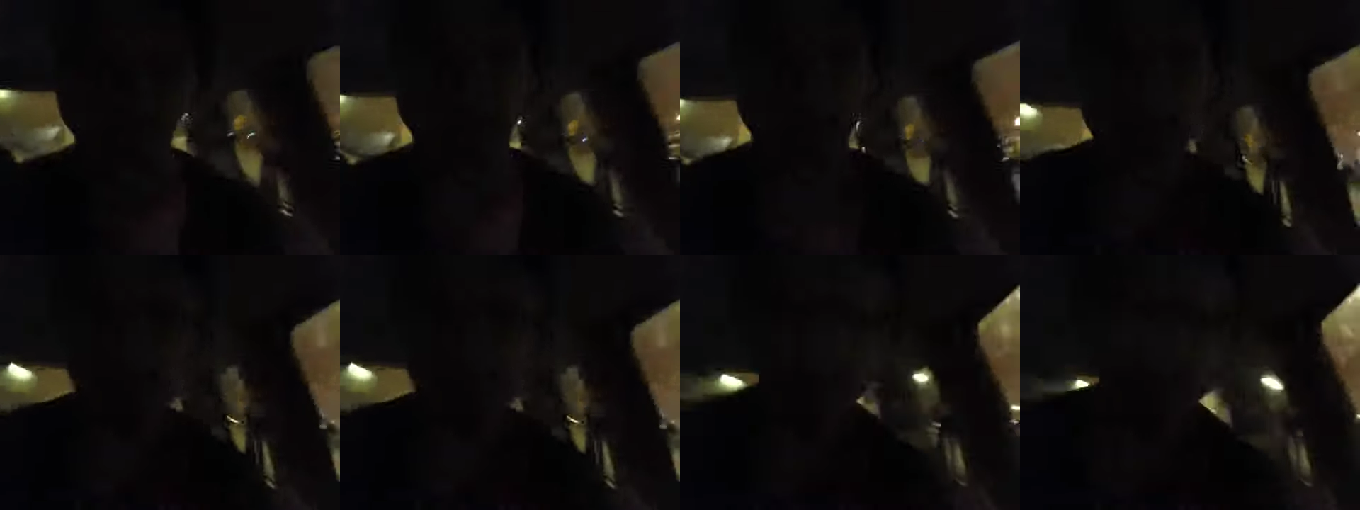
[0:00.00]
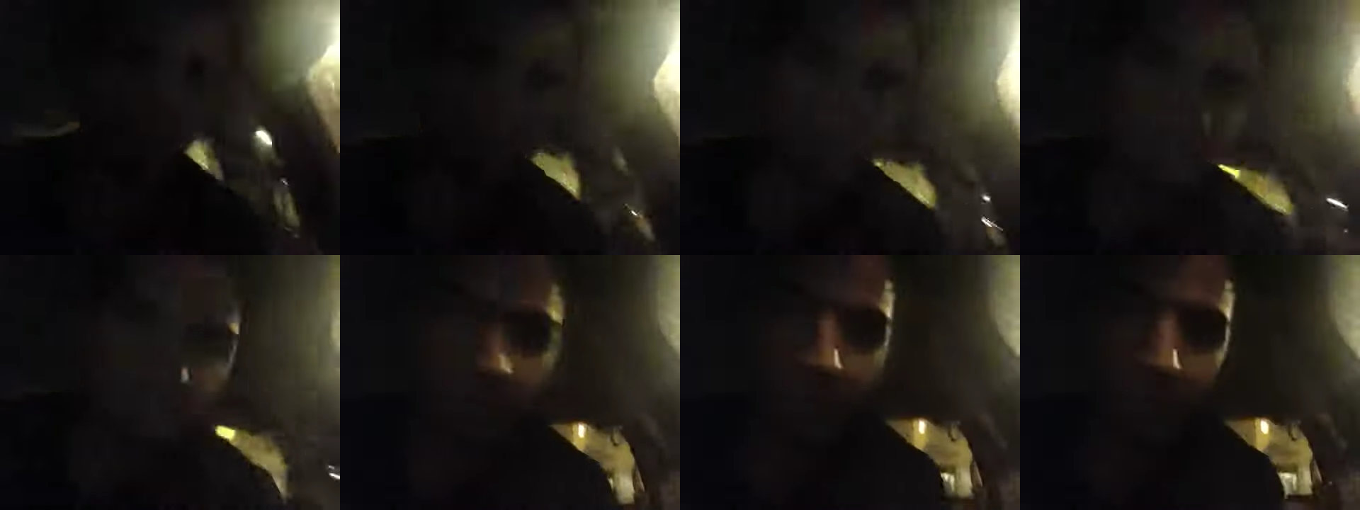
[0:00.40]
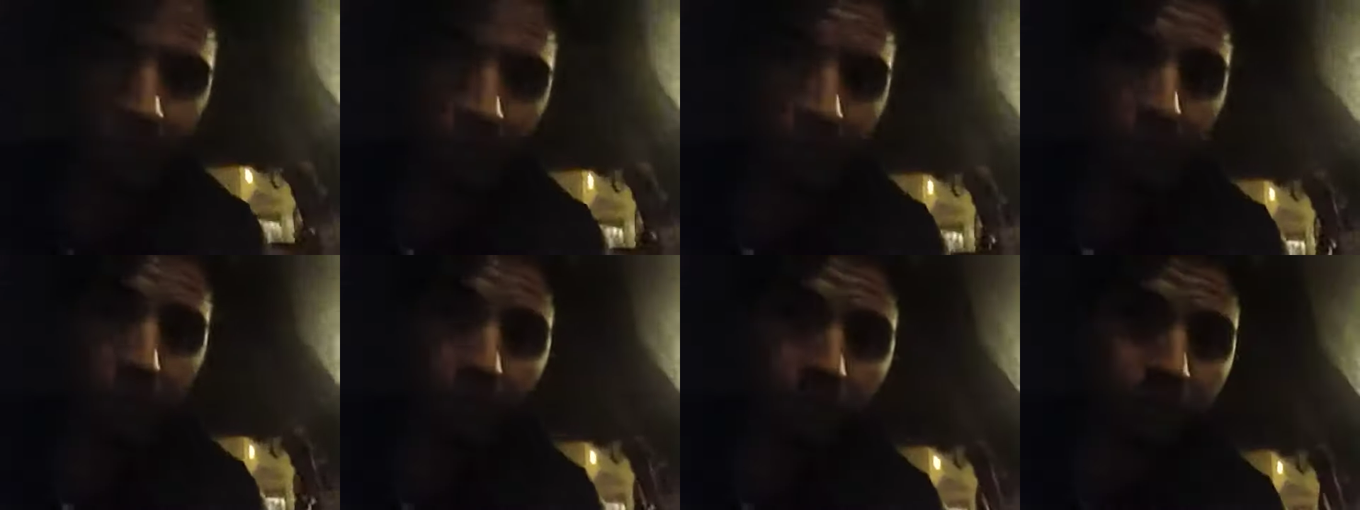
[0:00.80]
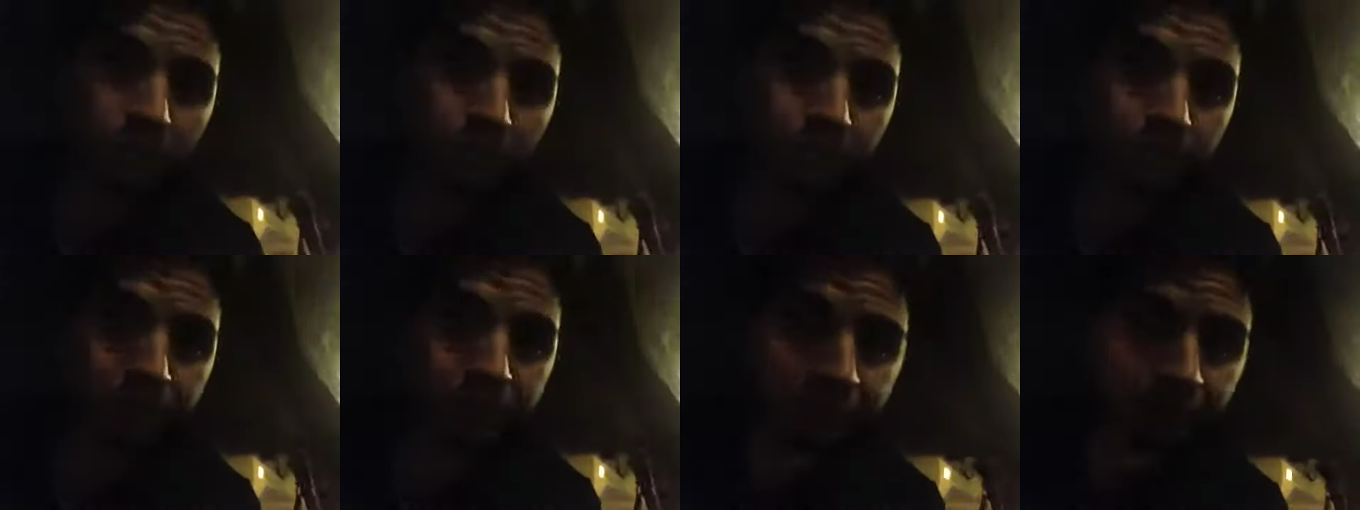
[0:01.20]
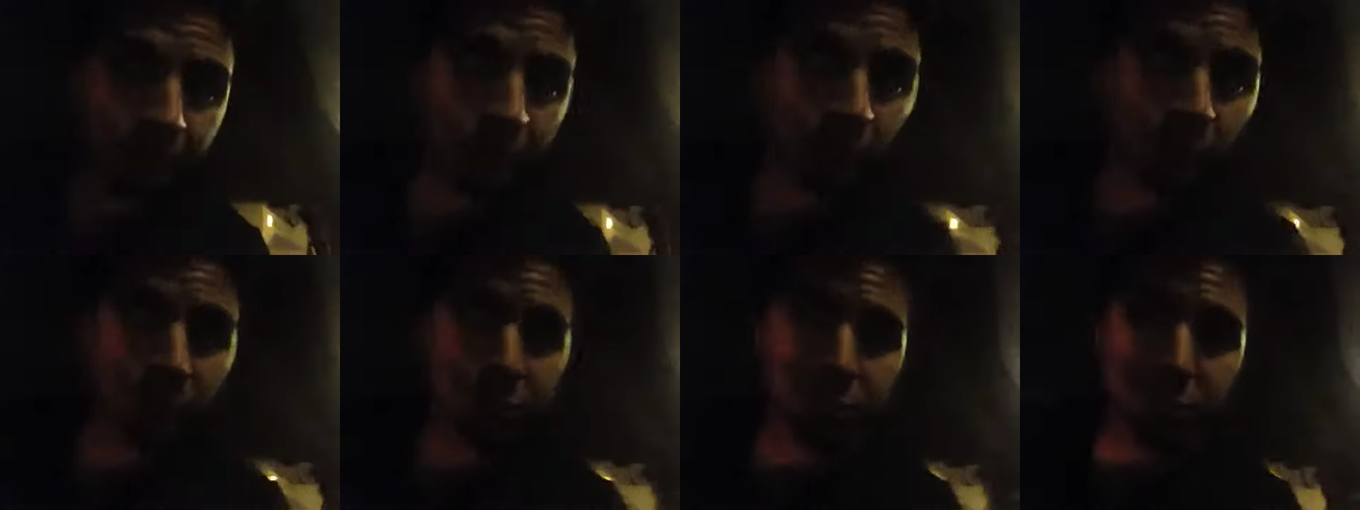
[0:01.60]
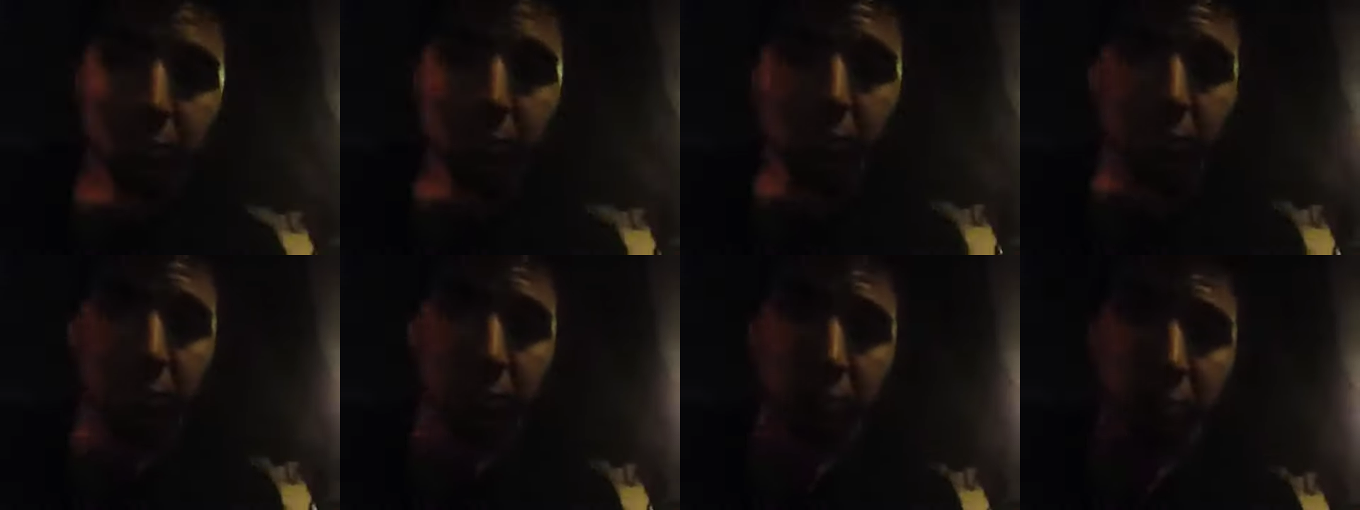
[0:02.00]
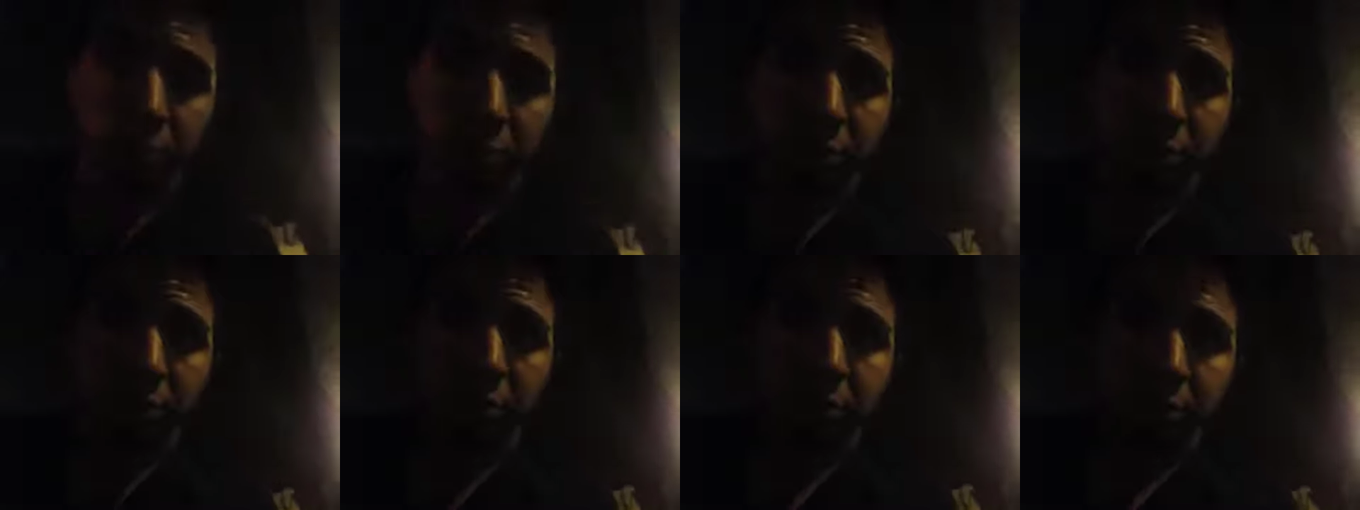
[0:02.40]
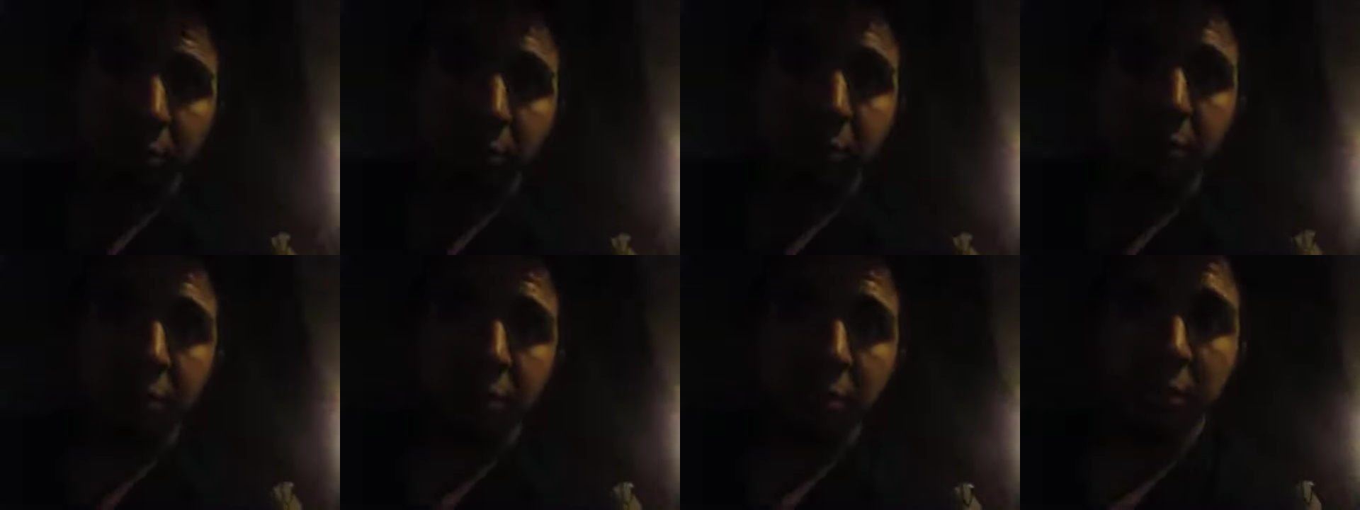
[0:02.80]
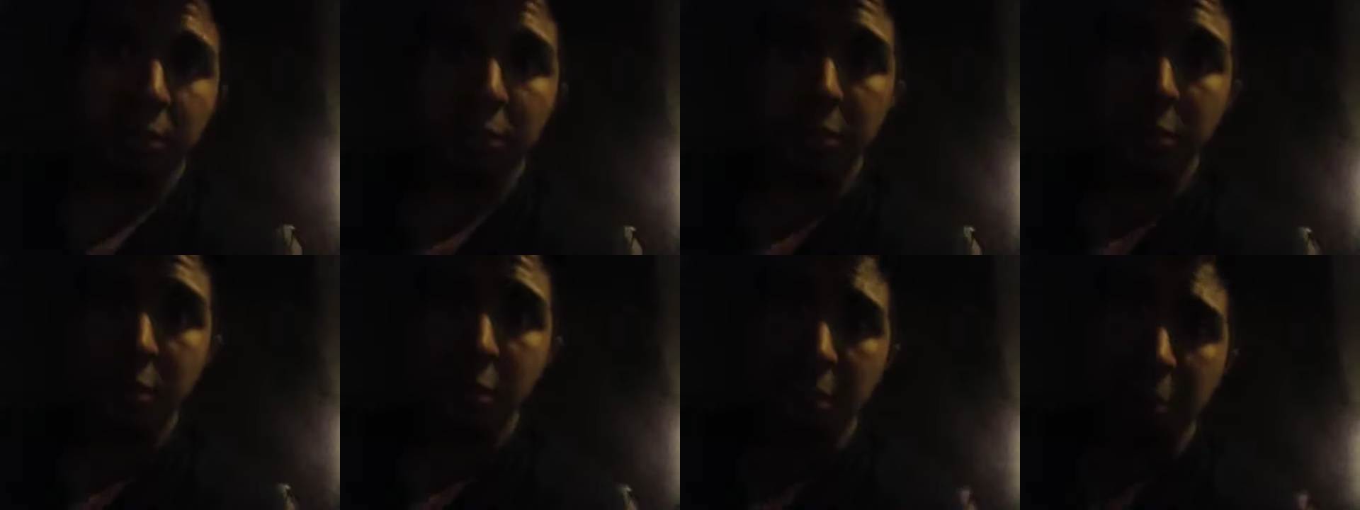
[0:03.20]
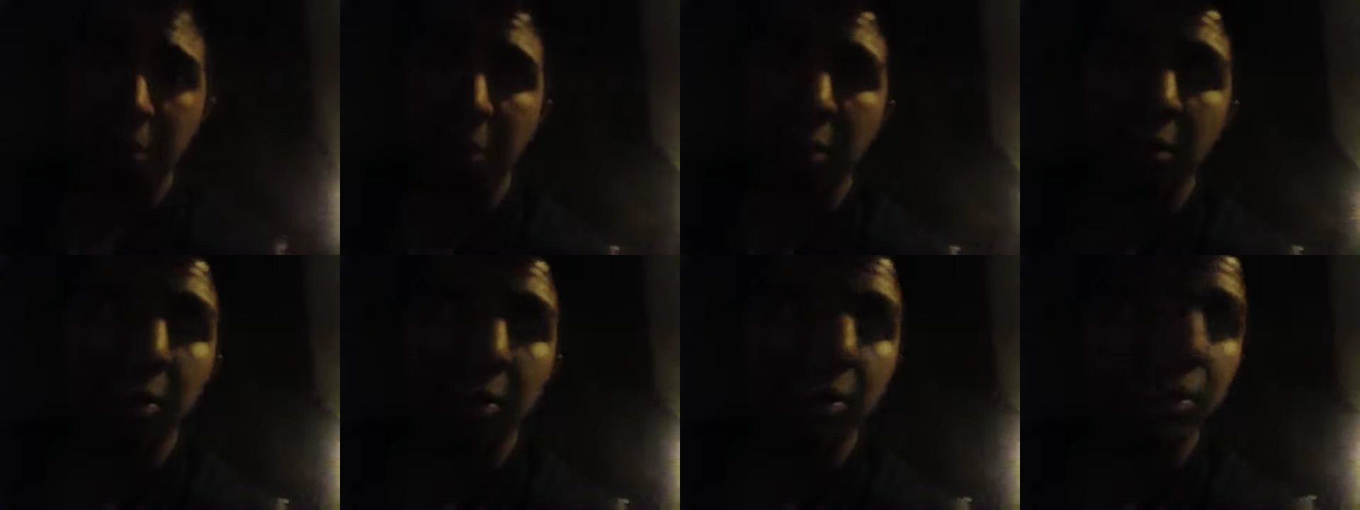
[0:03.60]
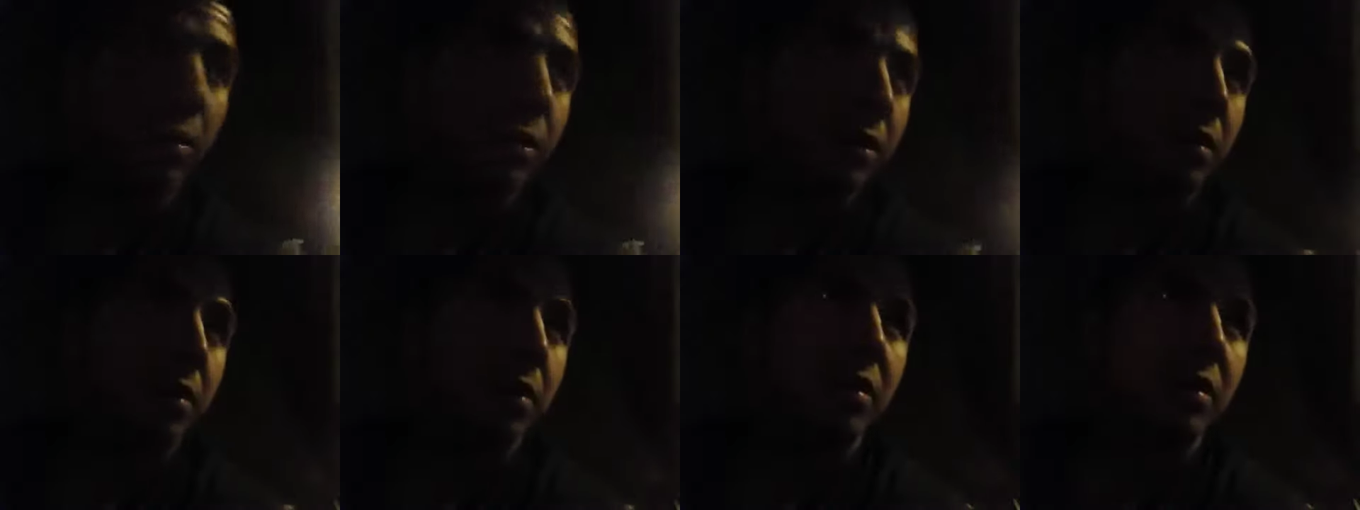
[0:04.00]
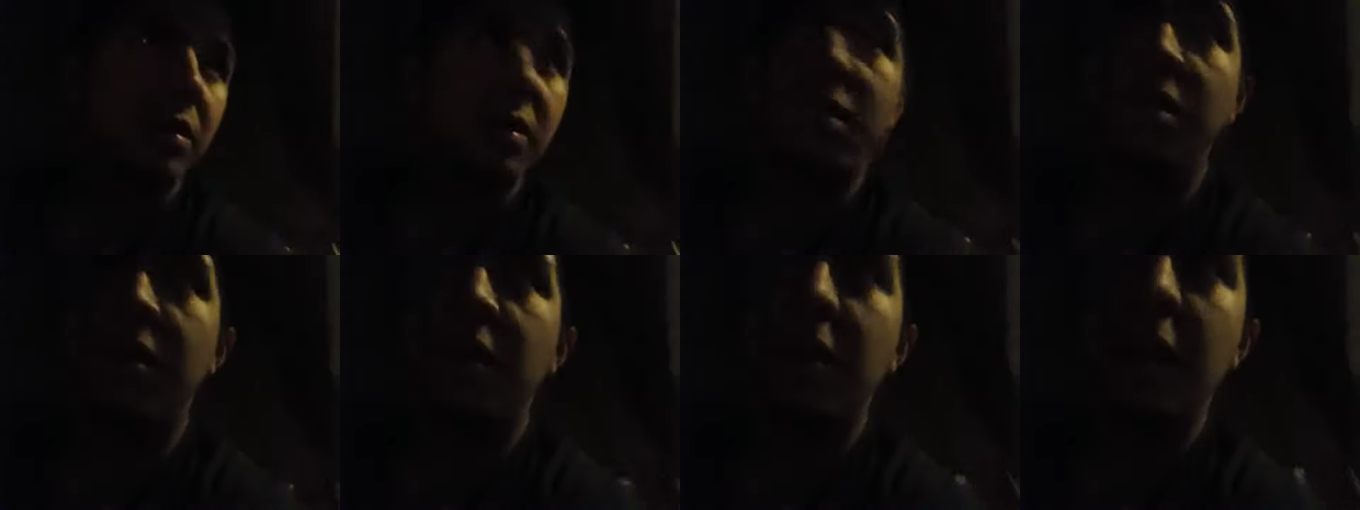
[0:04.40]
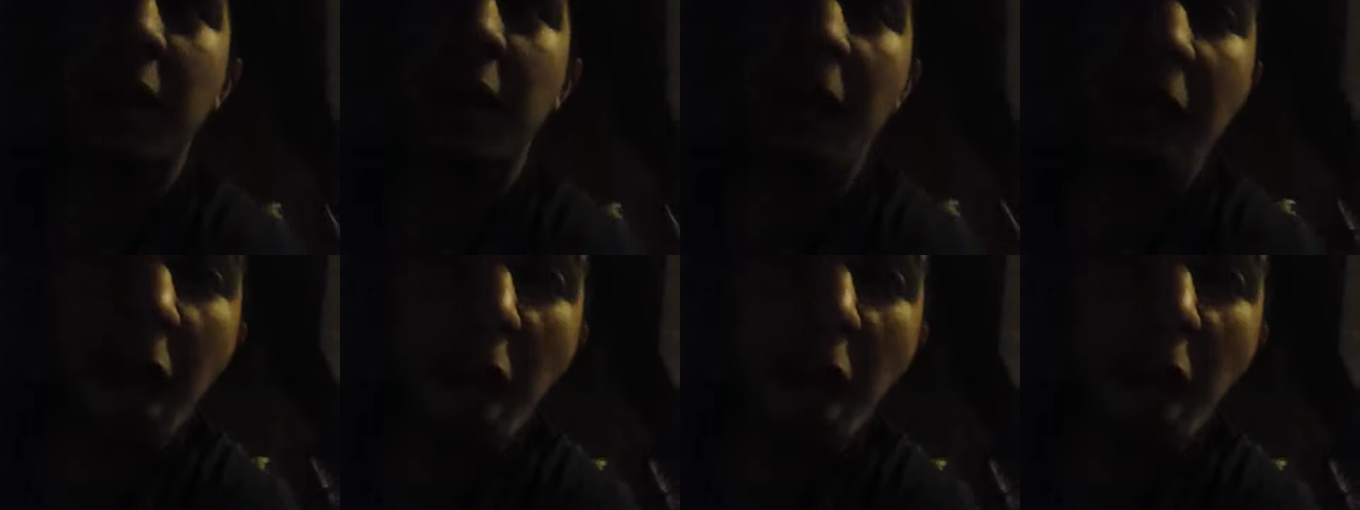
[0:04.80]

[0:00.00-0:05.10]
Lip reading: [unreadable: no face in view]